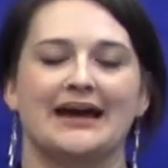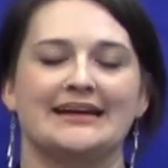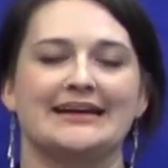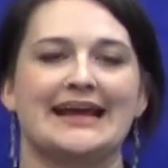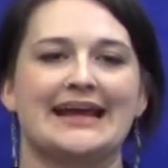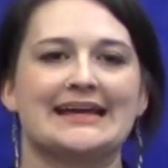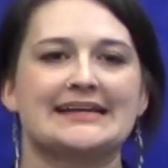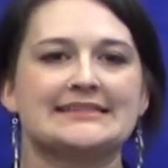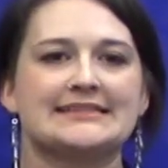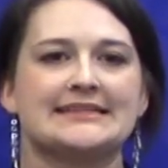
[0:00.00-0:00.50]

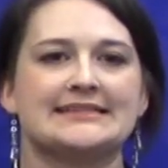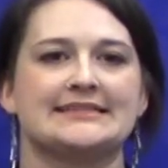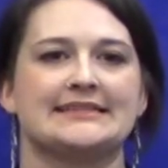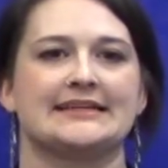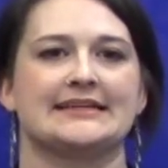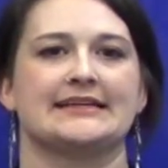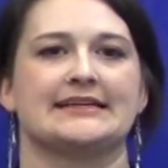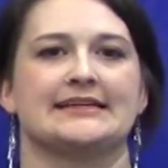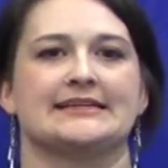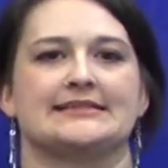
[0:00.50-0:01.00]

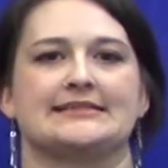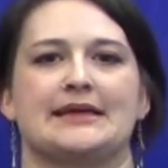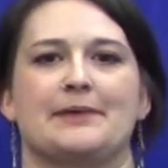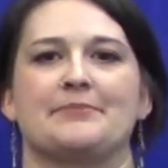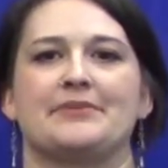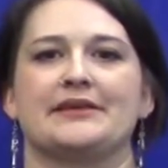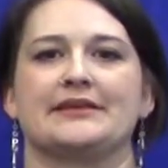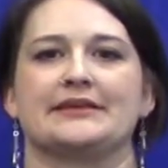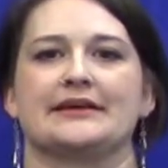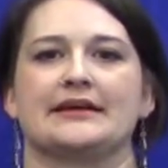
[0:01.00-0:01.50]
antecedent is
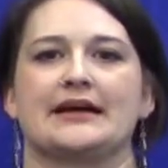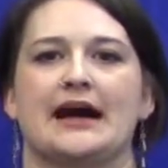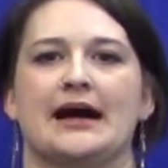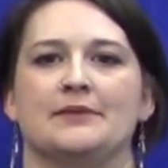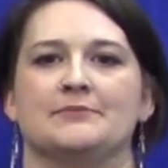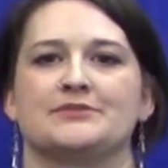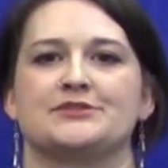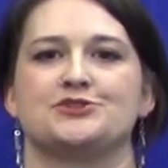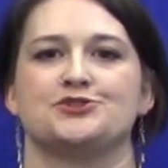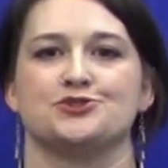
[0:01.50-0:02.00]
something that
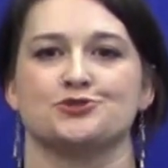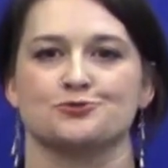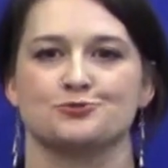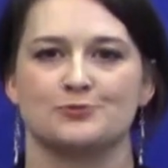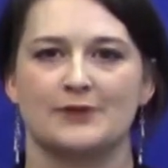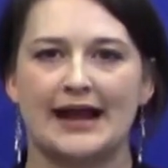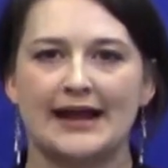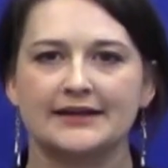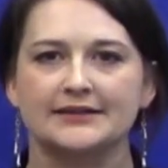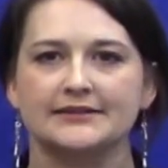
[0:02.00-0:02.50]
comes
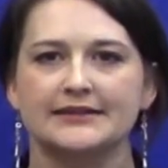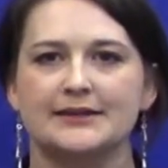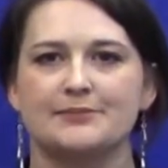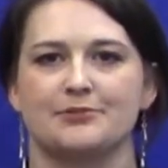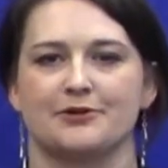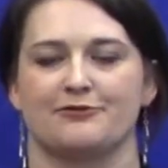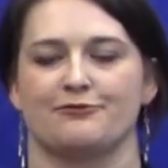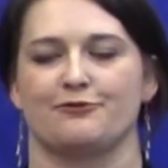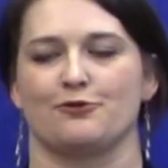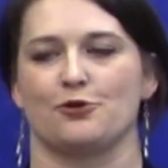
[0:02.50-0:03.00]
directly
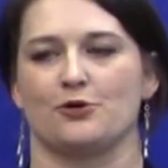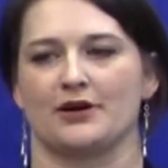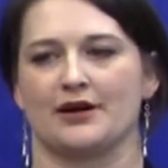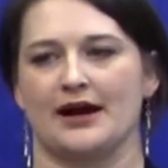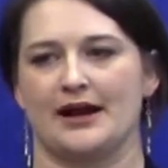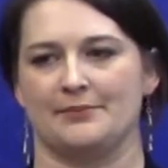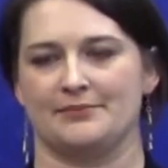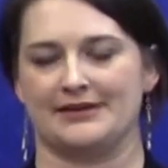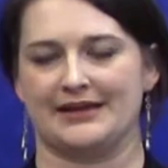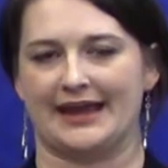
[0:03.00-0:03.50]
before
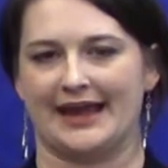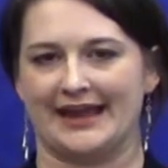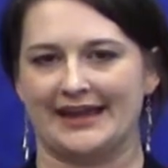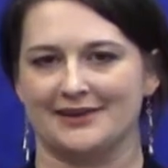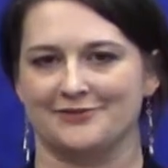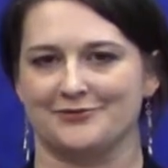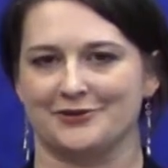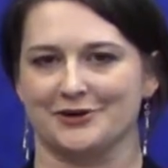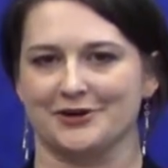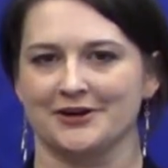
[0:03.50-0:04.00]
a
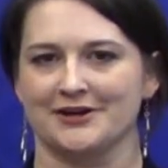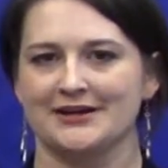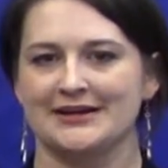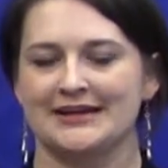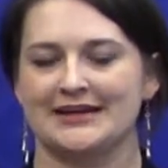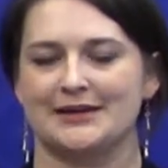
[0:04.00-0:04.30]
behavior.